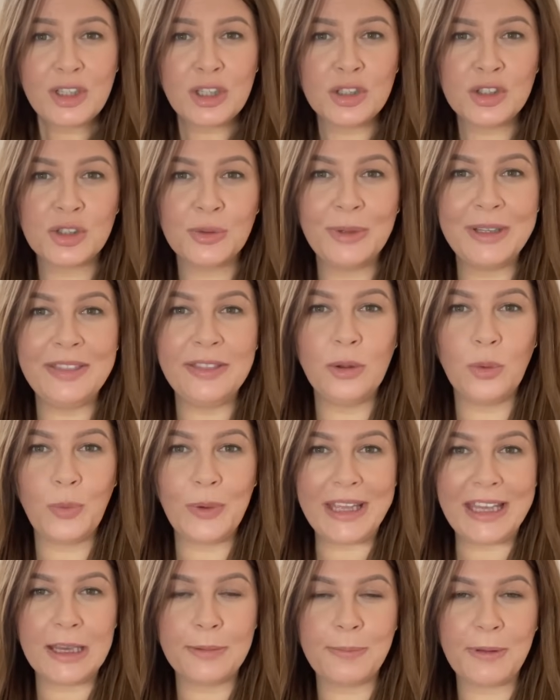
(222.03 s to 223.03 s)
So in the
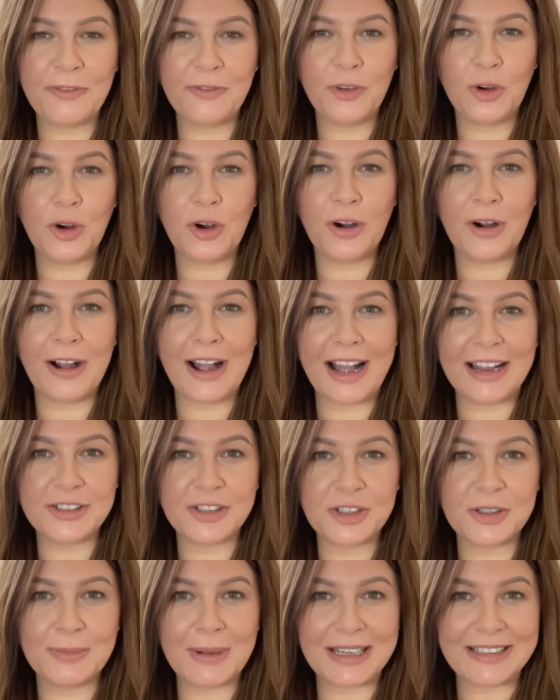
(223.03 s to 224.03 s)
week before I
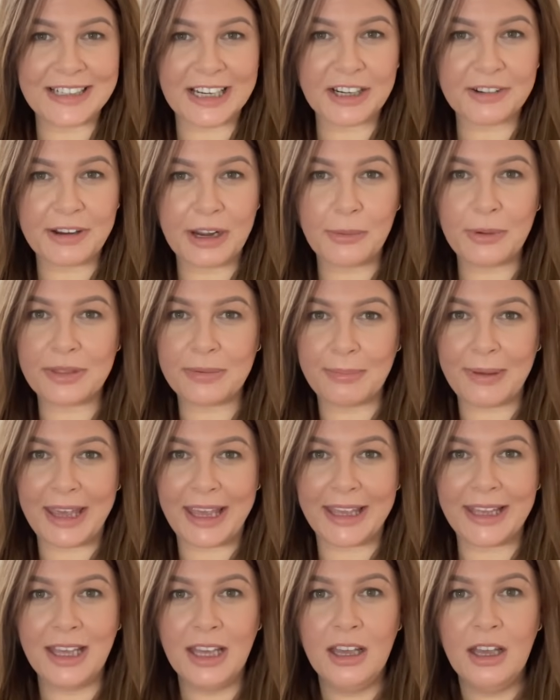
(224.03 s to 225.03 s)
do my Decorate With
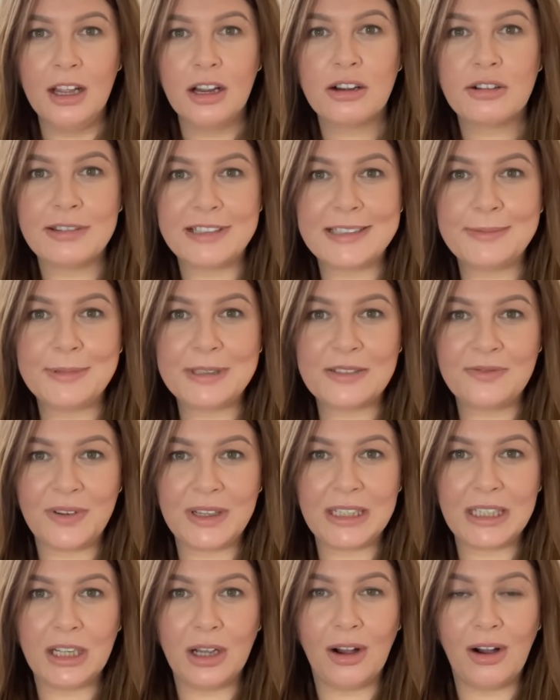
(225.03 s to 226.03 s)
Me Christmas
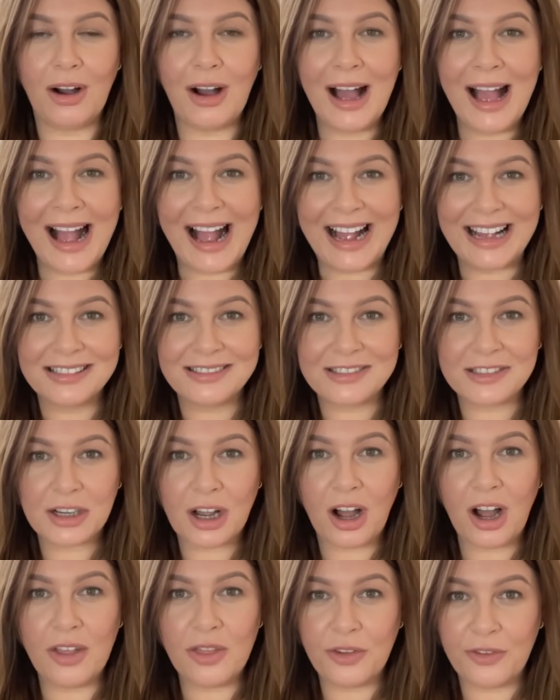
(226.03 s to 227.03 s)
video, I
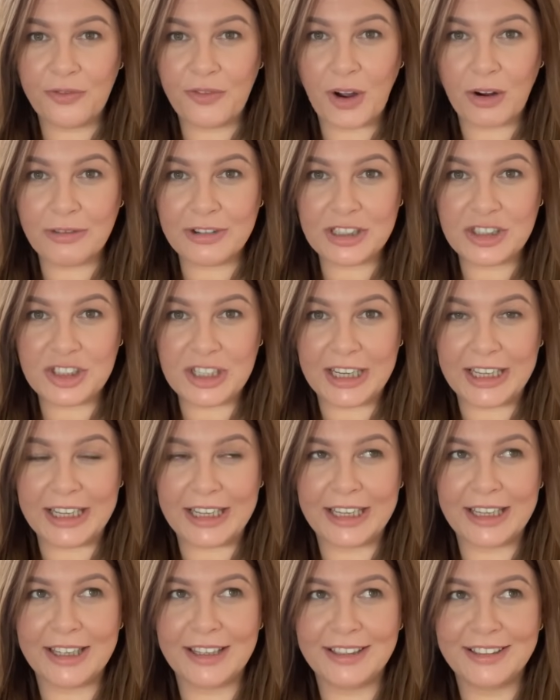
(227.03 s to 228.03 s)
start the
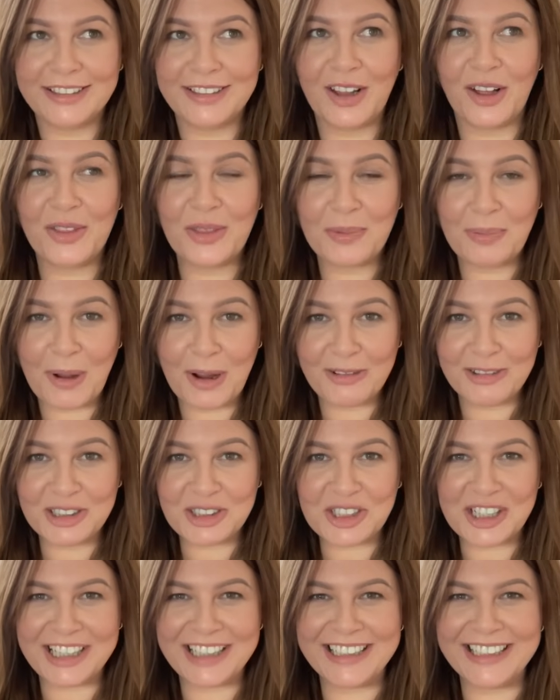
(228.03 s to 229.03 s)
foraging. Not the
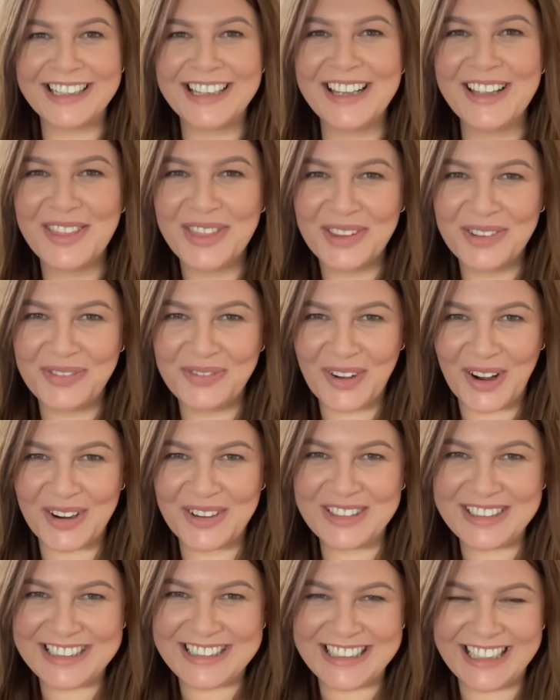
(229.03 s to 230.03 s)
foraging, the
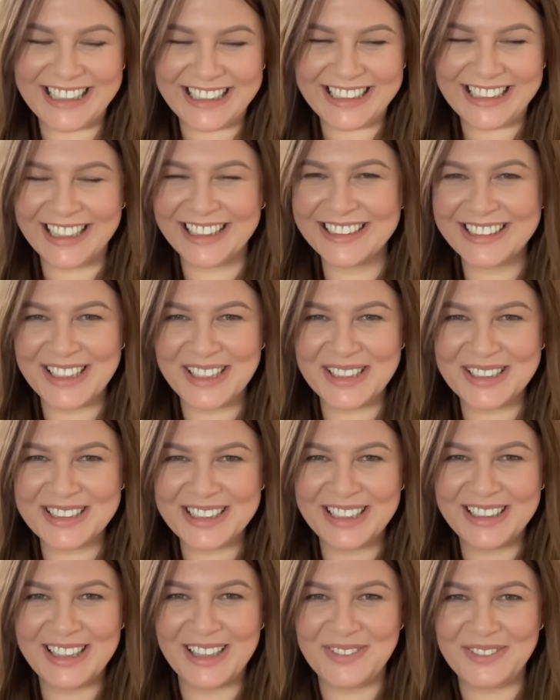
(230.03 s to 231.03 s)
foraging. I can't
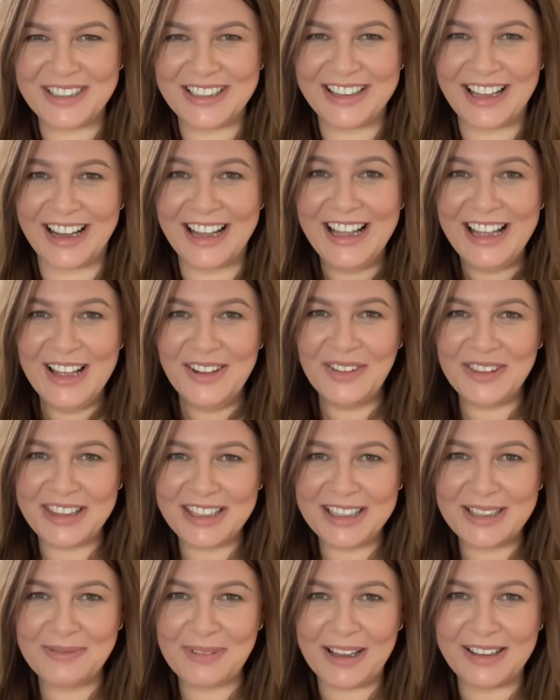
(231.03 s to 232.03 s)
stop laughing at that. If I
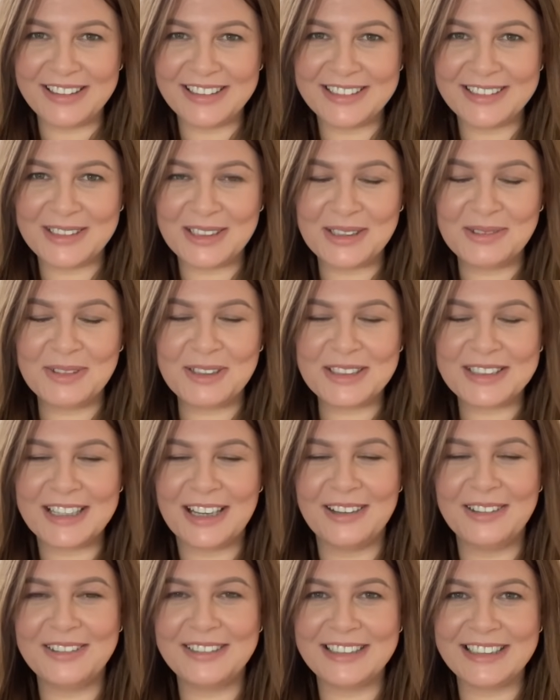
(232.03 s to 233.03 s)
think about this too much
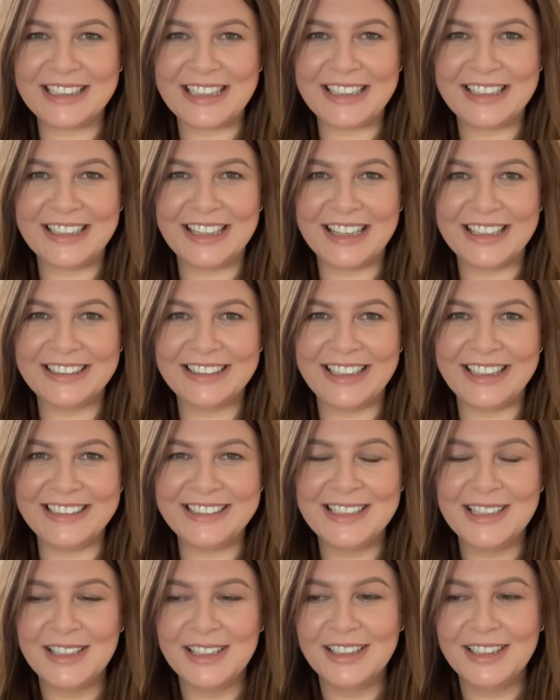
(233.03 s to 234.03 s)
now, I'm going to keep giggling.